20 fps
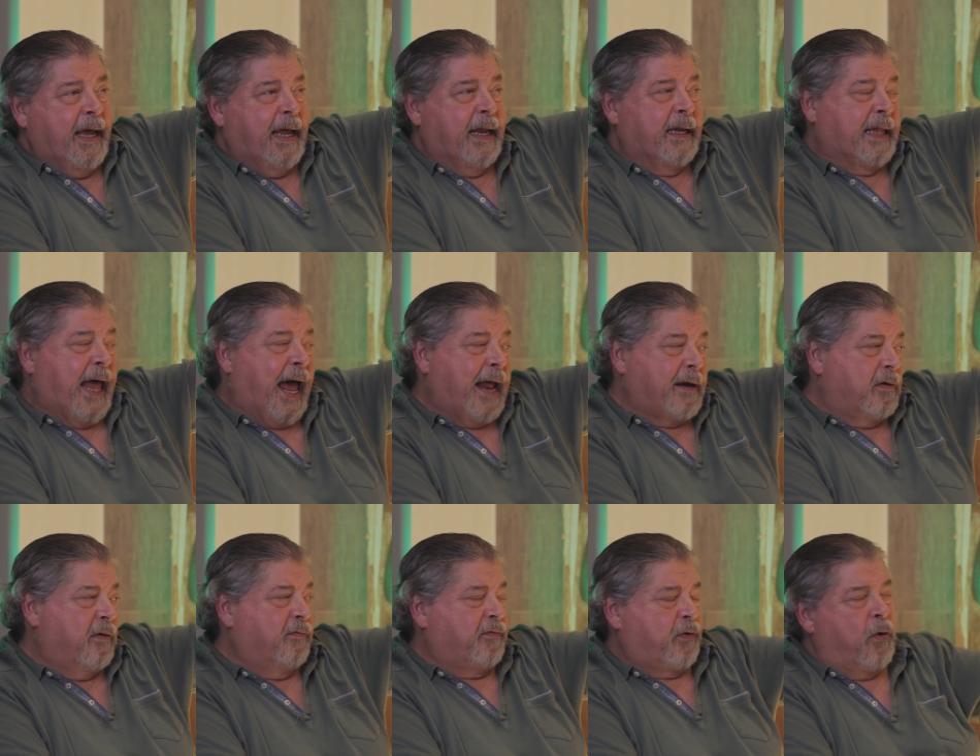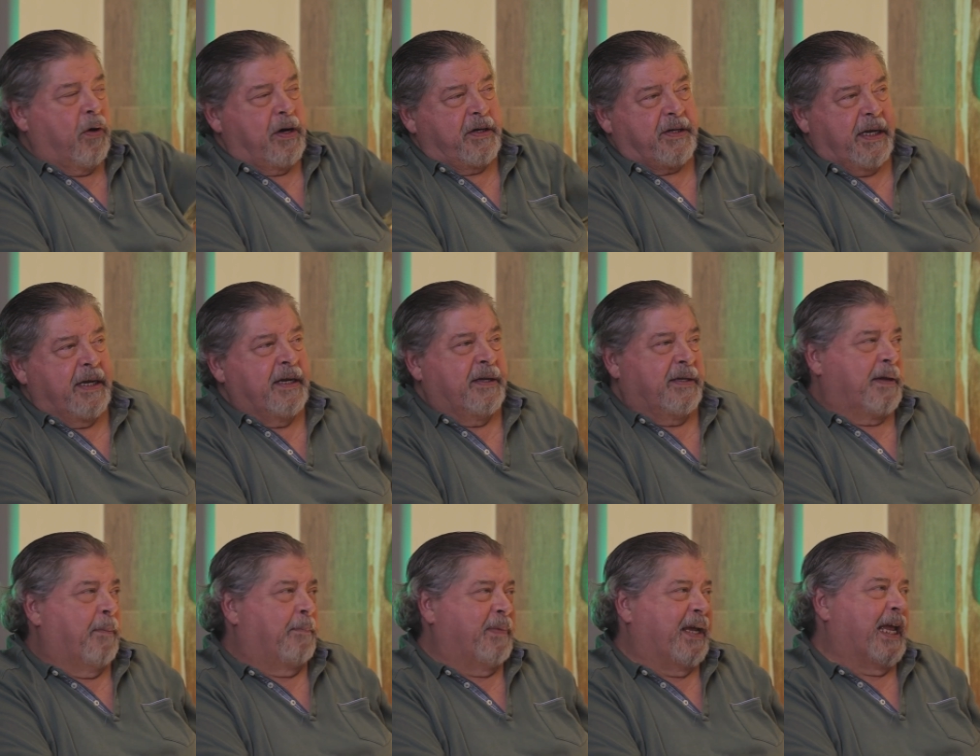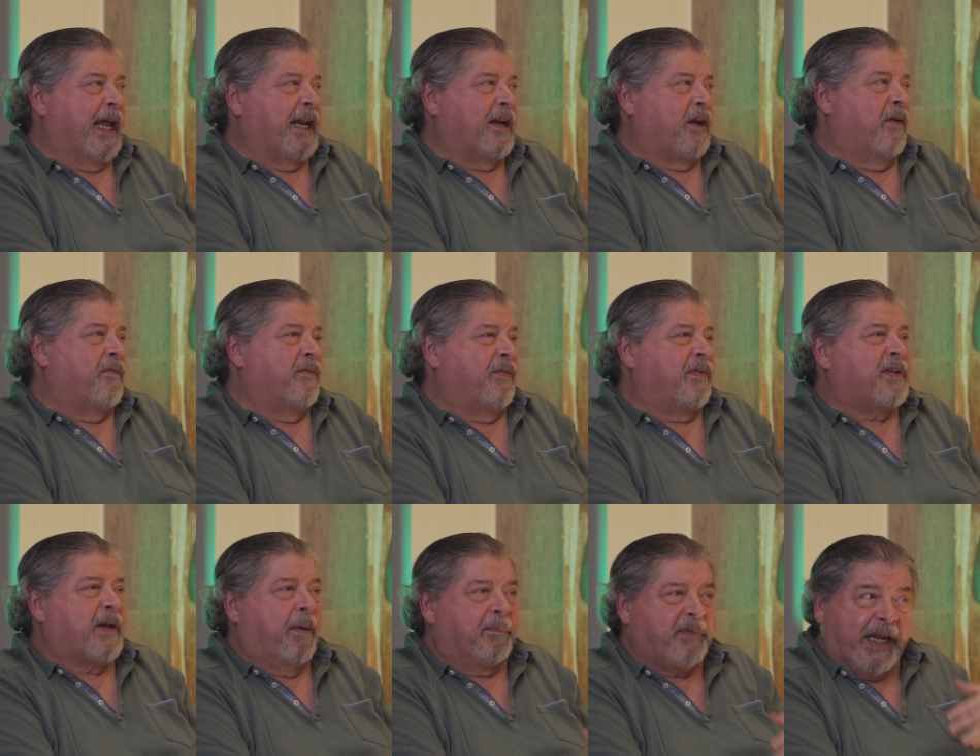Yeah. That, of course, is the beginning
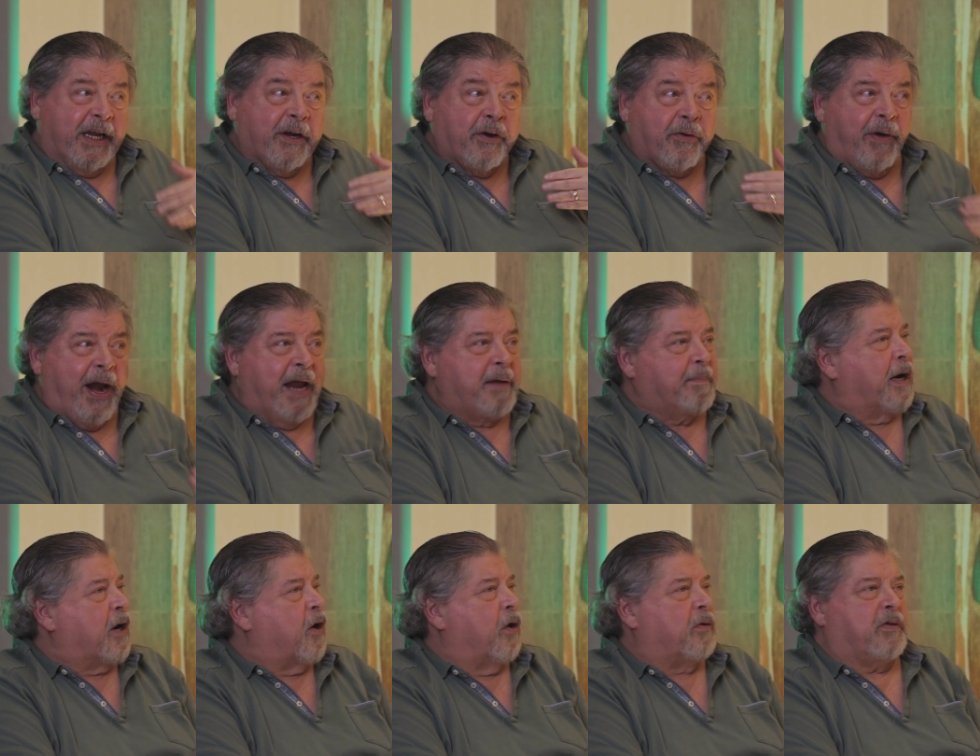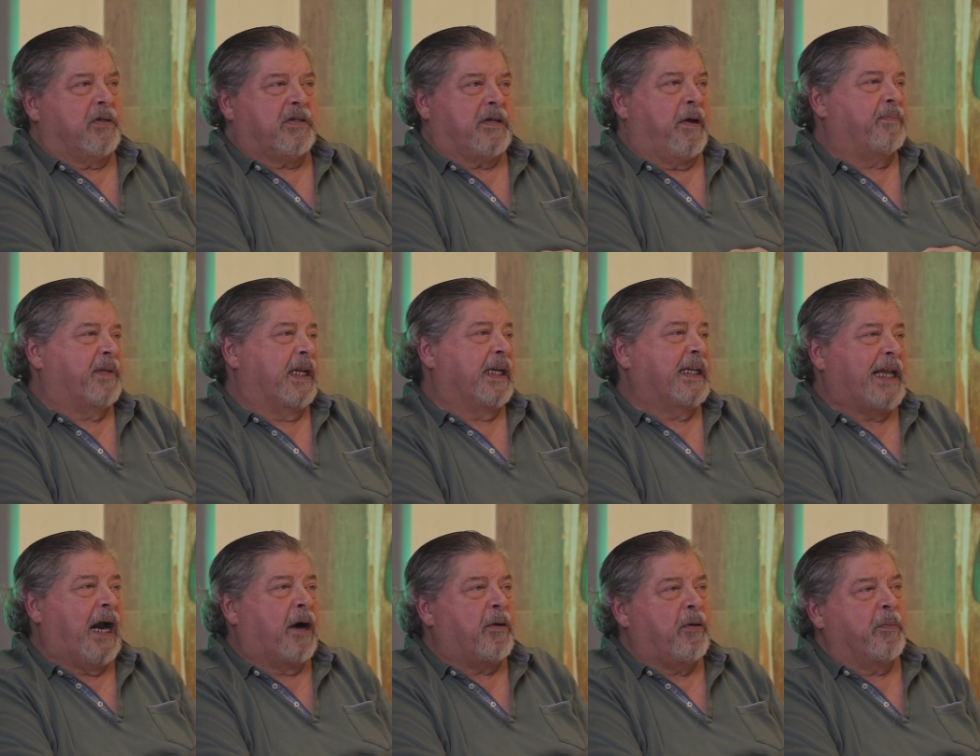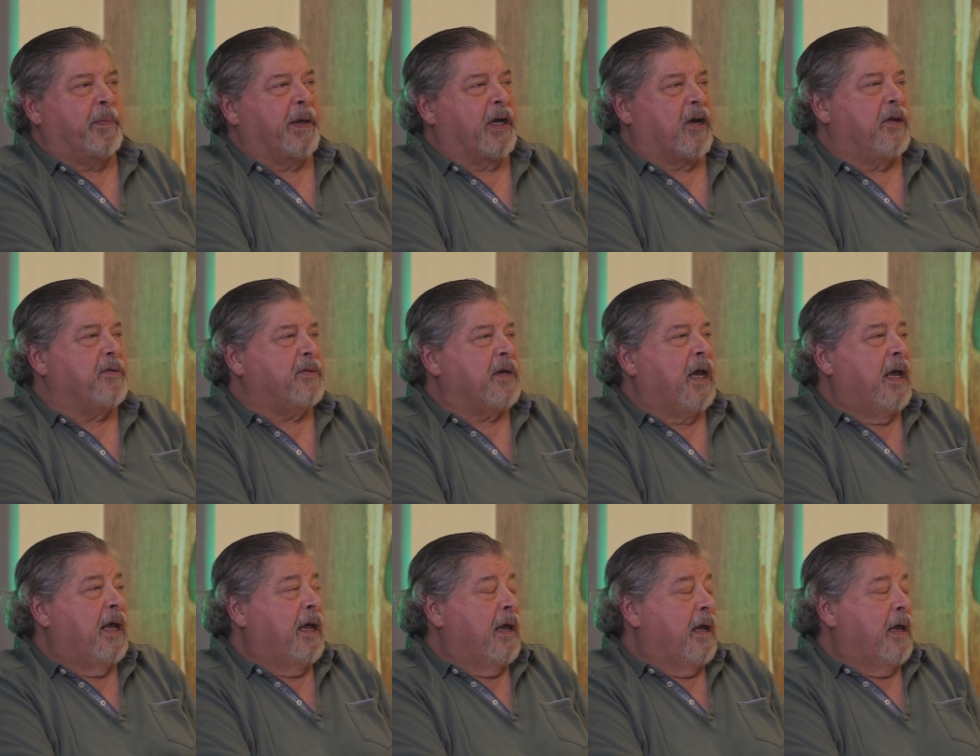of something great, but also something terrible because